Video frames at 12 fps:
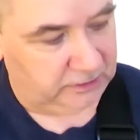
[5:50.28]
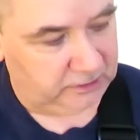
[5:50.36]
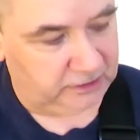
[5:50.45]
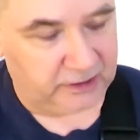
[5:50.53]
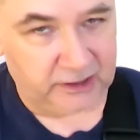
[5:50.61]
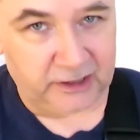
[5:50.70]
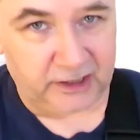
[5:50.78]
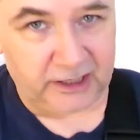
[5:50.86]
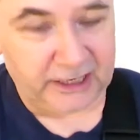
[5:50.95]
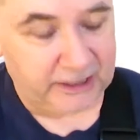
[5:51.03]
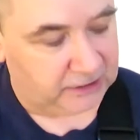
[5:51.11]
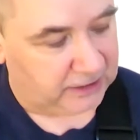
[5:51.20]
here. You
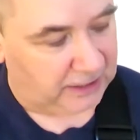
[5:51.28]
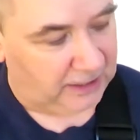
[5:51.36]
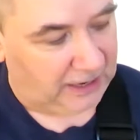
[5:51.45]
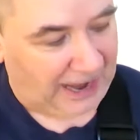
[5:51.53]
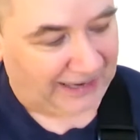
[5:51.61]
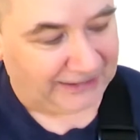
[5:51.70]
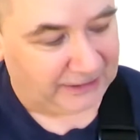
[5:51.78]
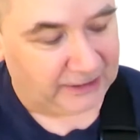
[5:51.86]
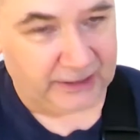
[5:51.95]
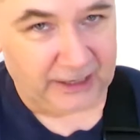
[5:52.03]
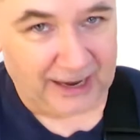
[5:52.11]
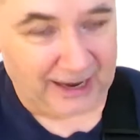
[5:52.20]
need to
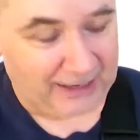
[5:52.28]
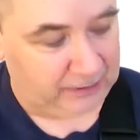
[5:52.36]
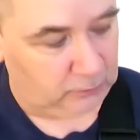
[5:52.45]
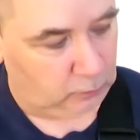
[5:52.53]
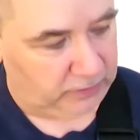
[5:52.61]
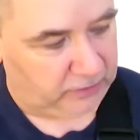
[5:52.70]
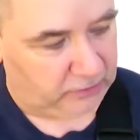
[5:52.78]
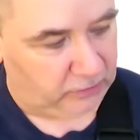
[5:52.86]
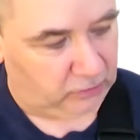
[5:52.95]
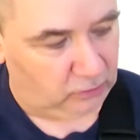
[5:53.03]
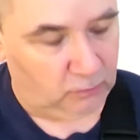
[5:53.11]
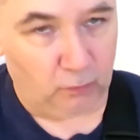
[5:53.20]
anchor your hand with your
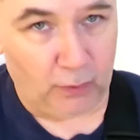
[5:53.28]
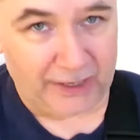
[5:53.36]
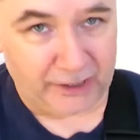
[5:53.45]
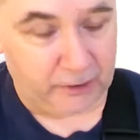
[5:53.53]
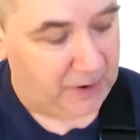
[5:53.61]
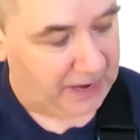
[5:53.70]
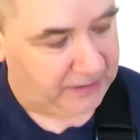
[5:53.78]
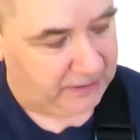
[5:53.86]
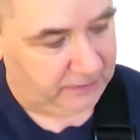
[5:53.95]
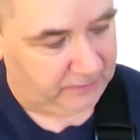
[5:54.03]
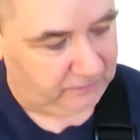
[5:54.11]
thumb when you bend.